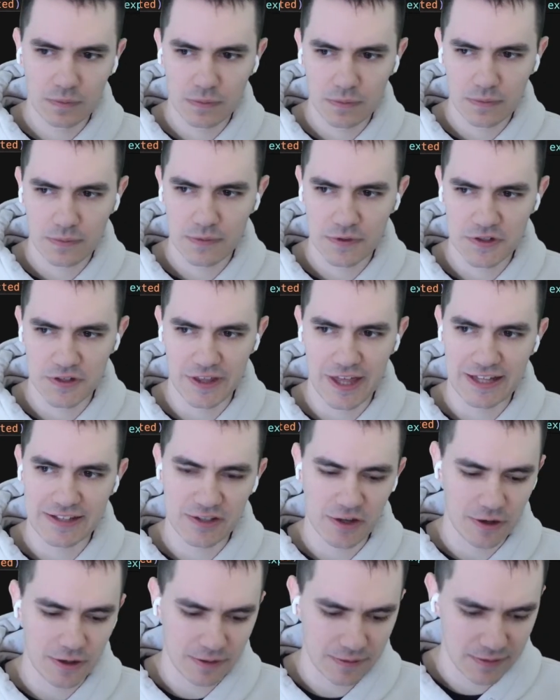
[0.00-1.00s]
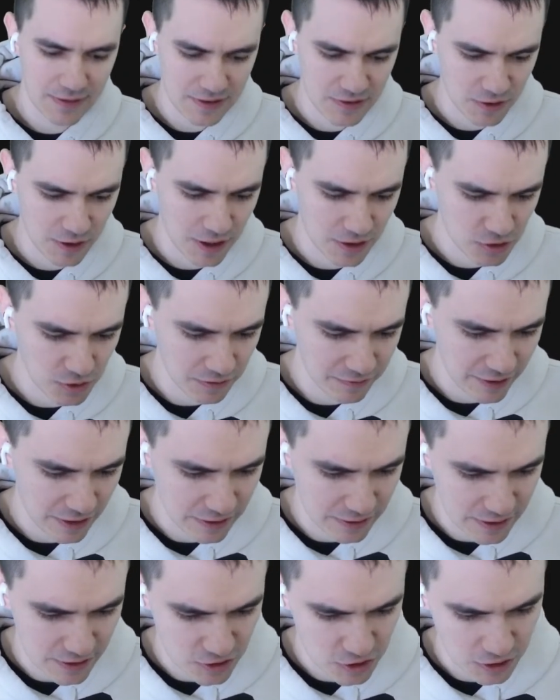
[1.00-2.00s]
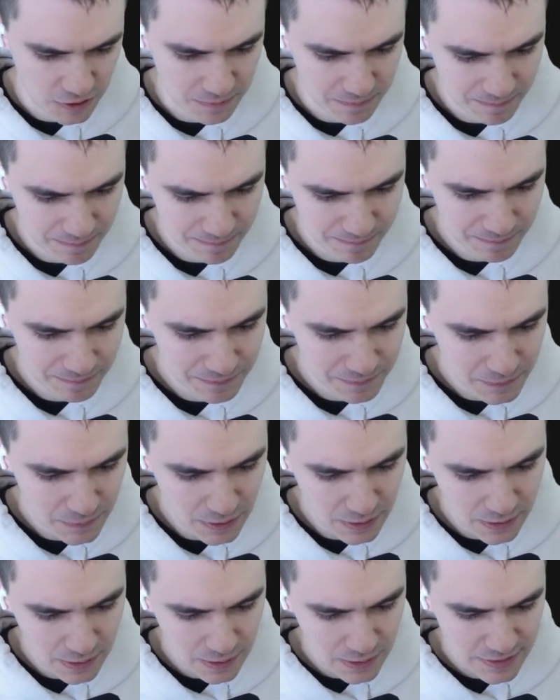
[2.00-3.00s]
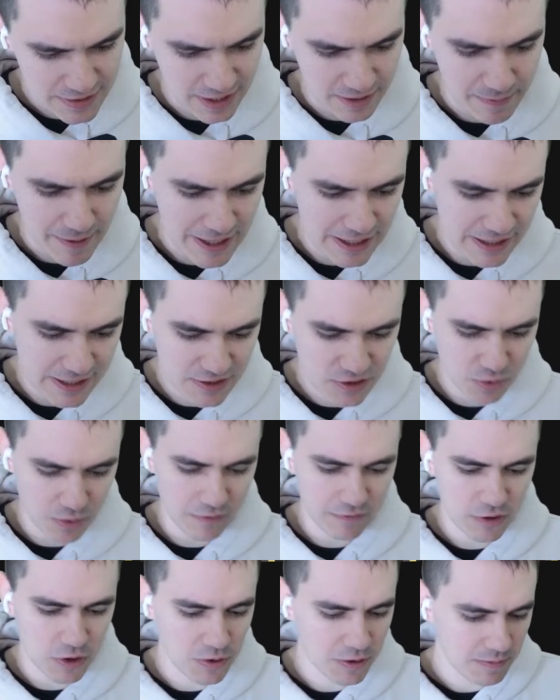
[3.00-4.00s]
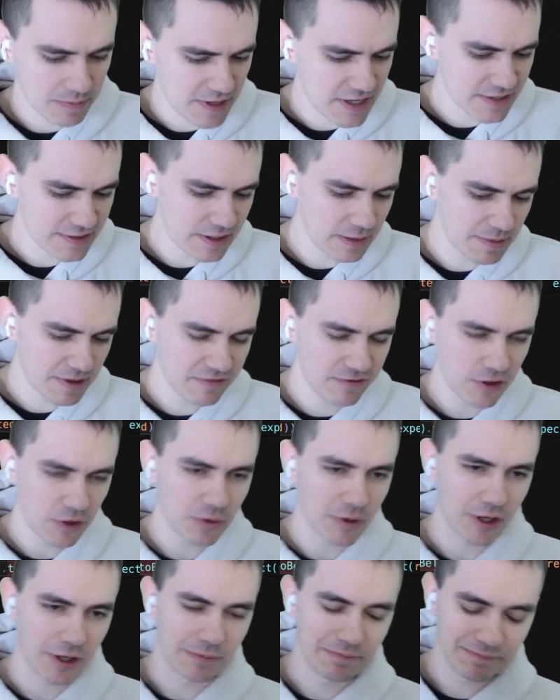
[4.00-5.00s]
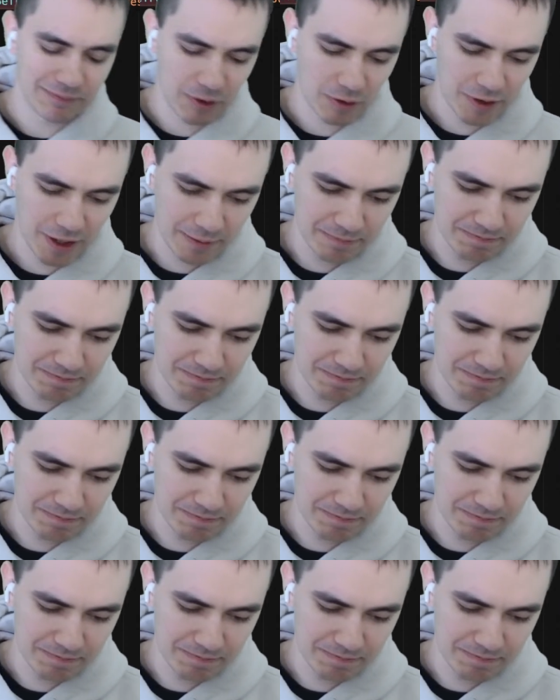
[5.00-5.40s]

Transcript: So that's our actual validation. TechMan needs a review in PCB viewer. Okay.